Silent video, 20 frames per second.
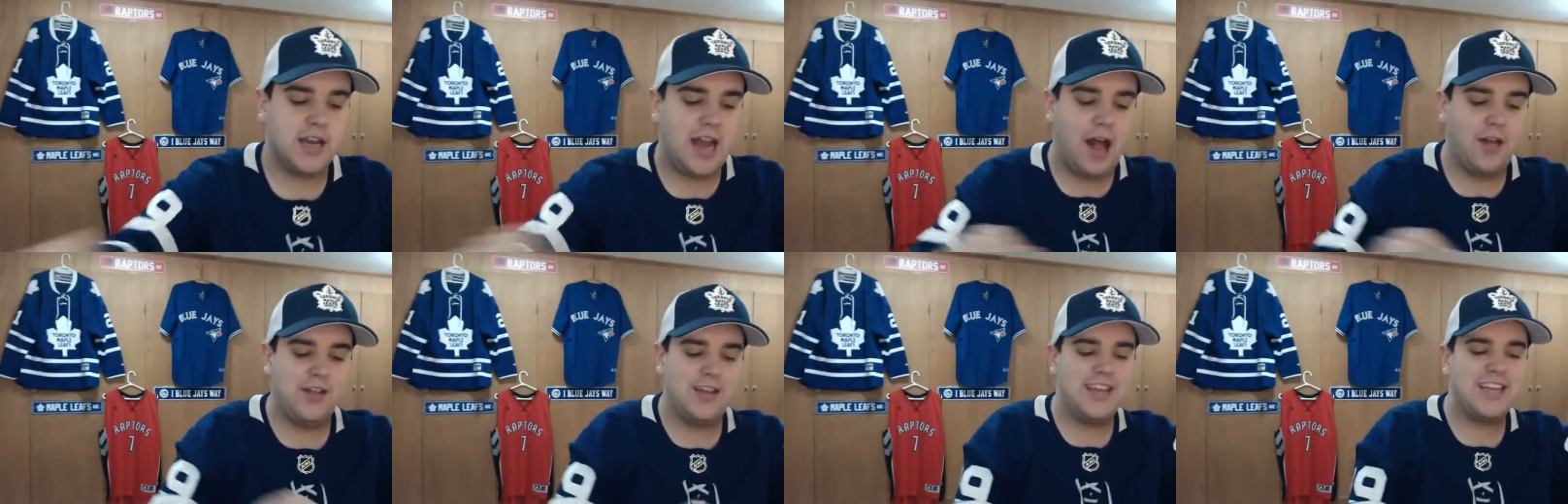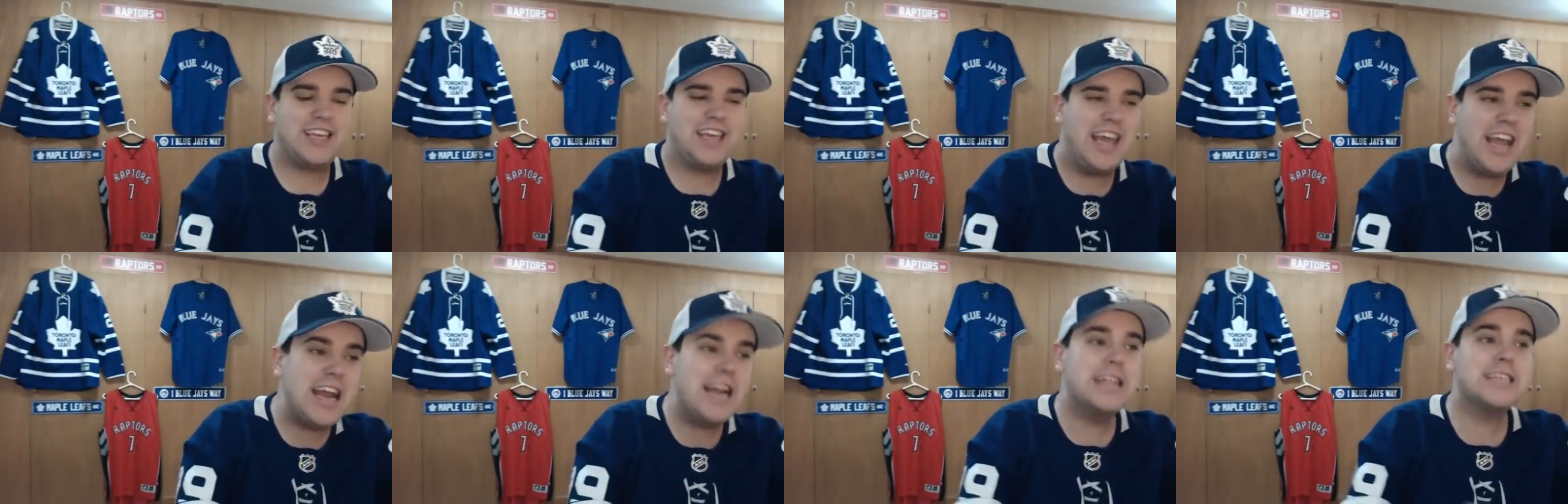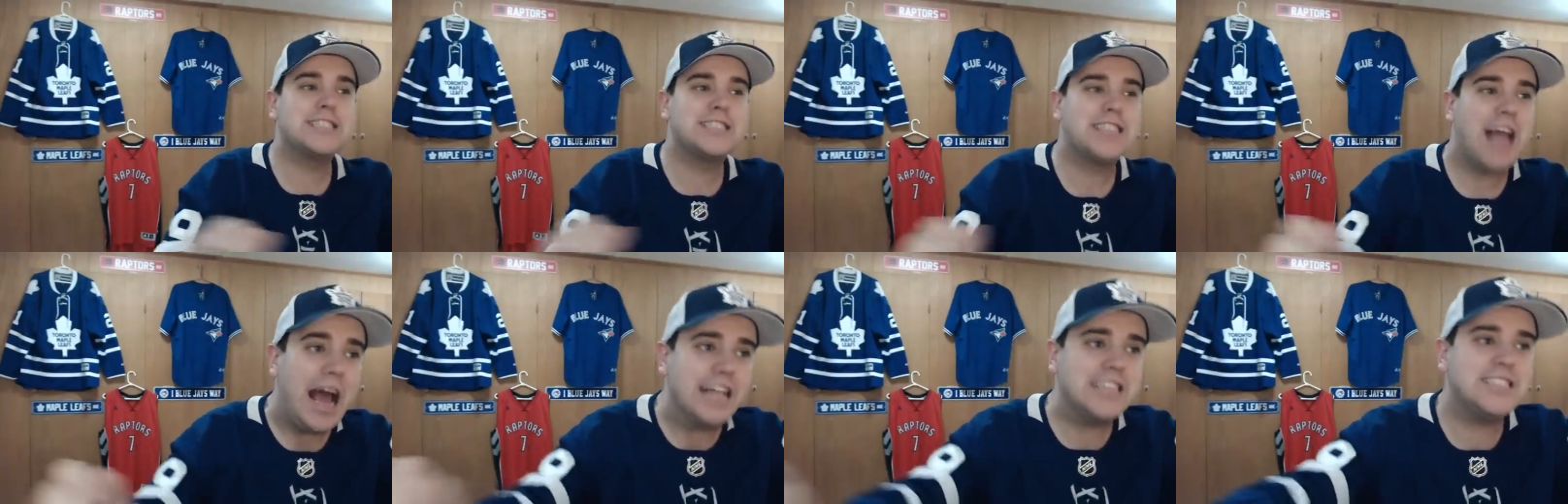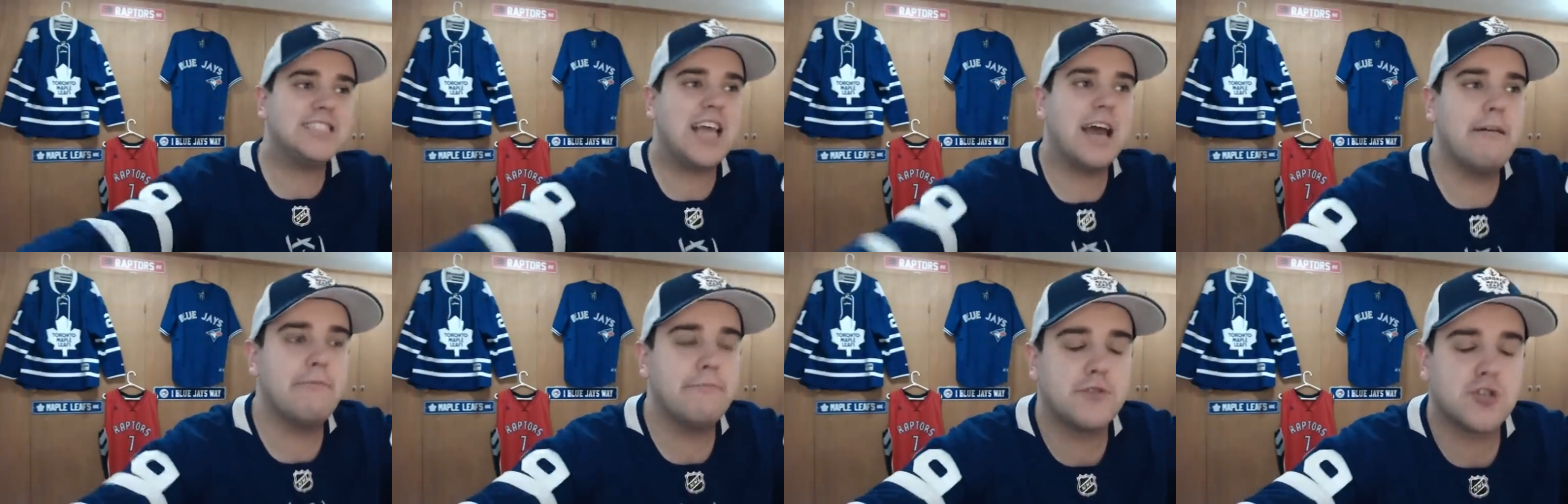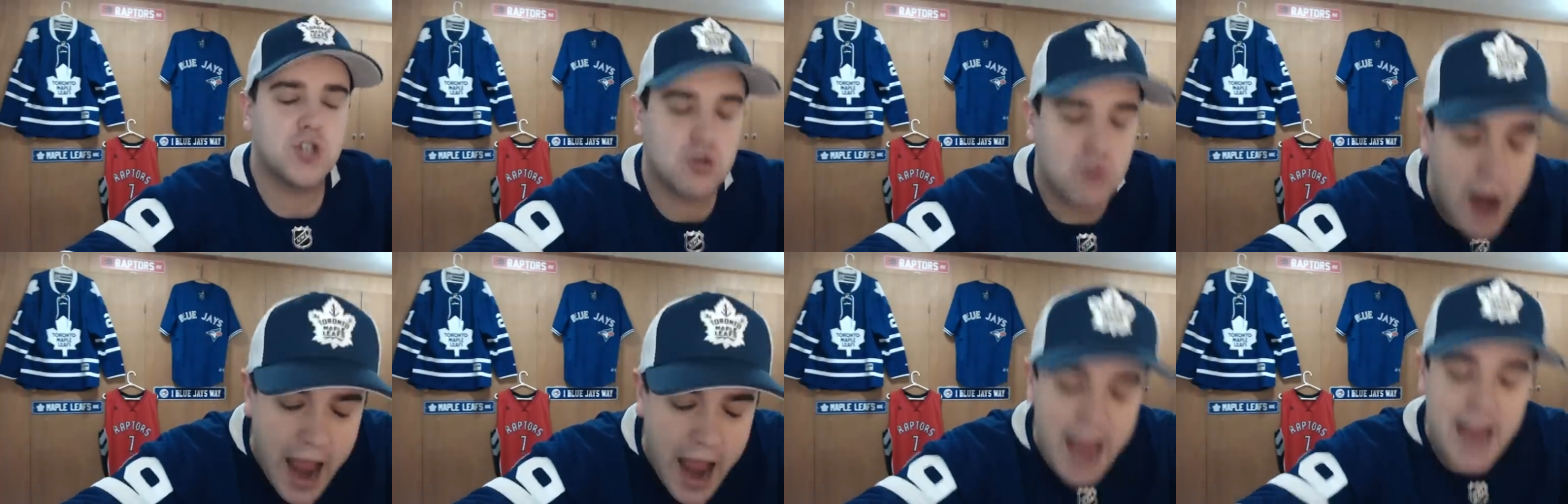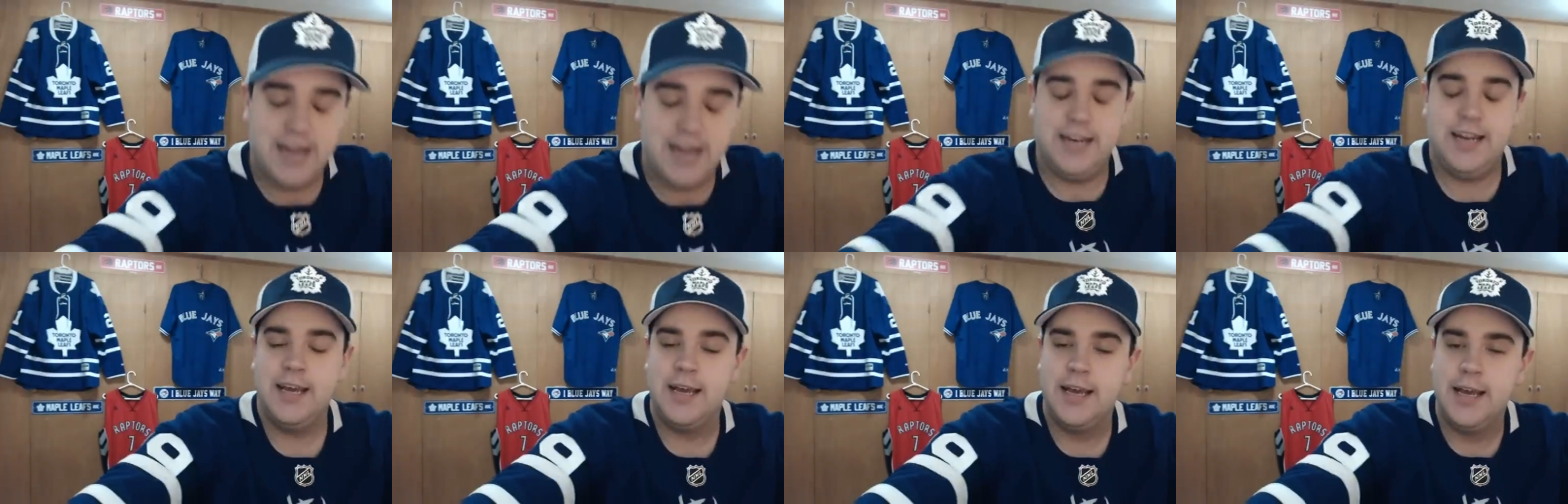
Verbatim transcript: Now, the Nikita Zaitsev trade,